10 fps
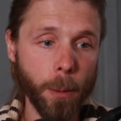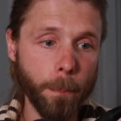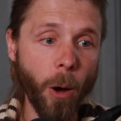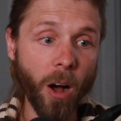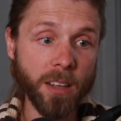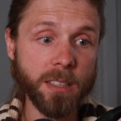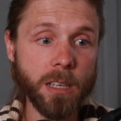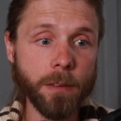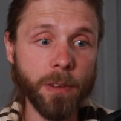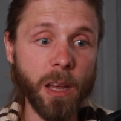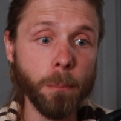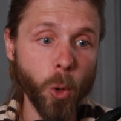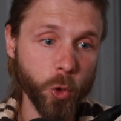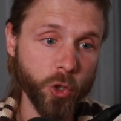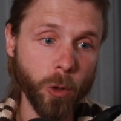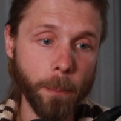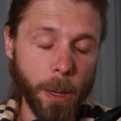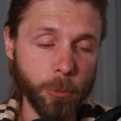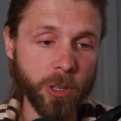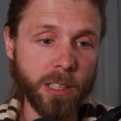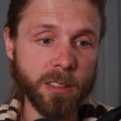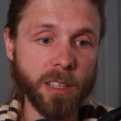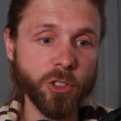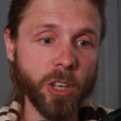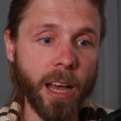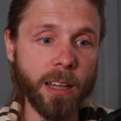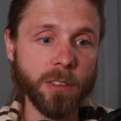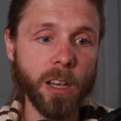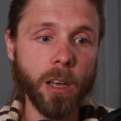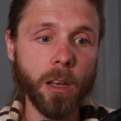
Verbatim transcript: Positive emotional memories, such as